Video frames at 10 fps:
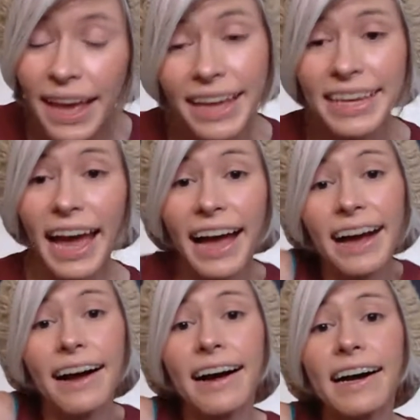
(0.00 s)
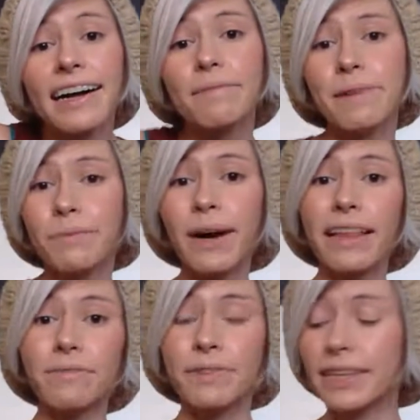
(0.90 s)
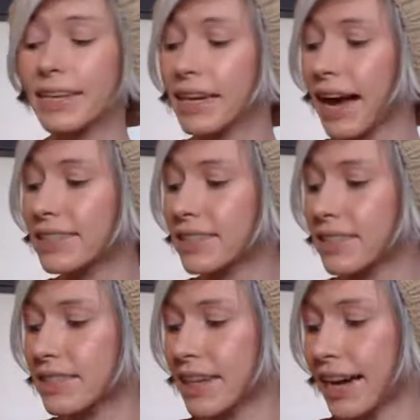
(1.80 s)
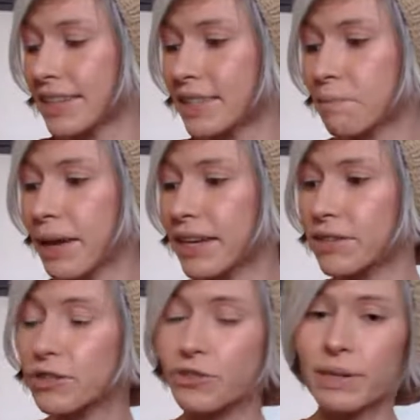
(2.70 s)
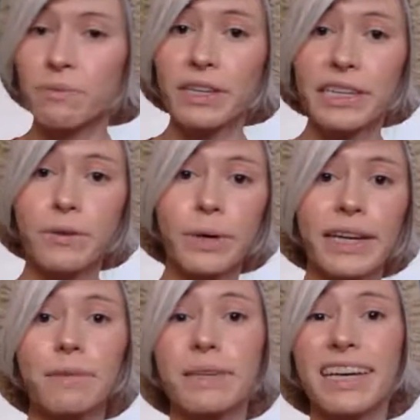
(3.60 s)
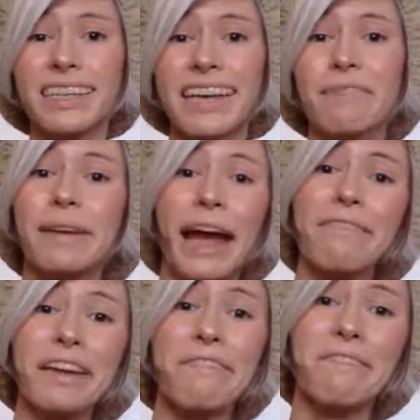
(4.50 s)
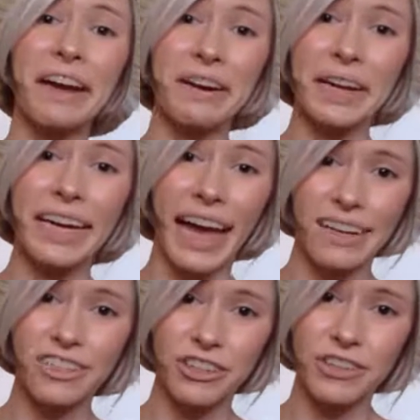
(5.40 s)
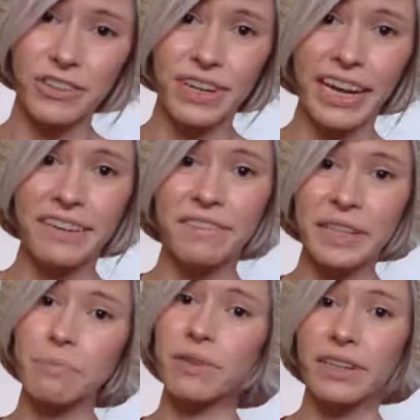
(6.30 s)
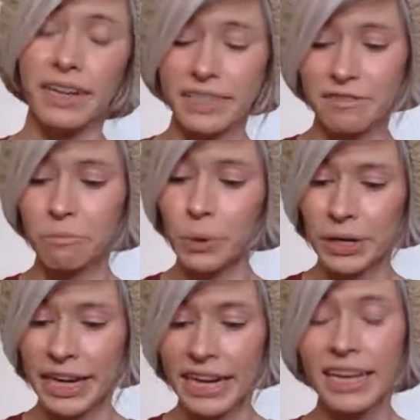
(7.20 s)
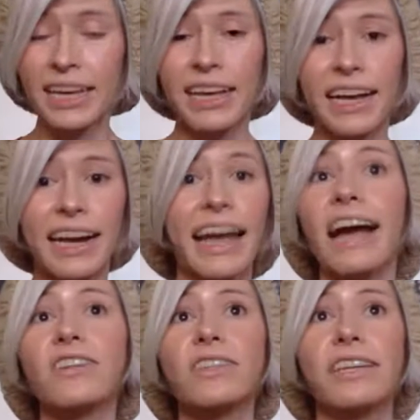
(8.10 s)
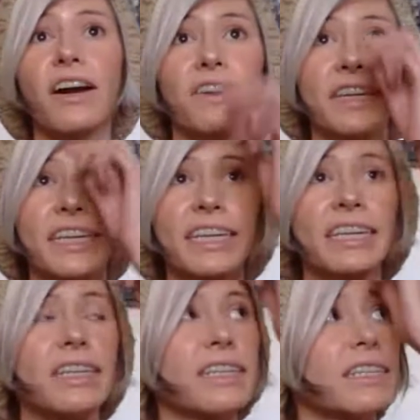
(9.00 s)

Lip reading: Yeah, well, really, I just decided to make a stream really quick because I've been having a very extra creatively productive morning, and I actually already